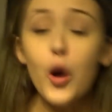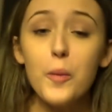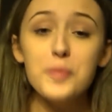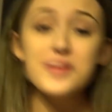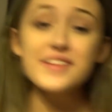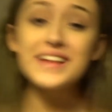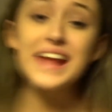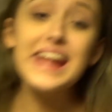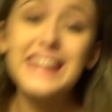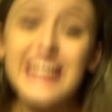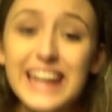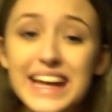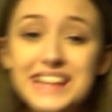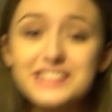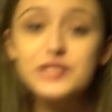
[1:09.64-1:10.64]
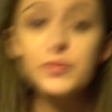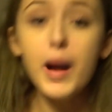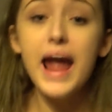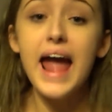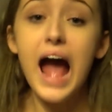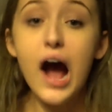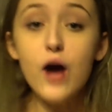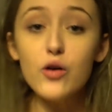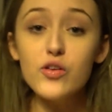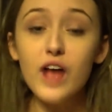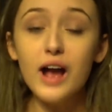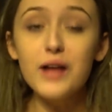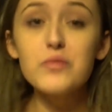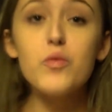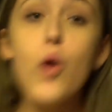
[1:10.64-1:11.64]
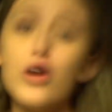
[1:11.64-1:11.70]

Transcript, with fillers: Stop sneaking into my house and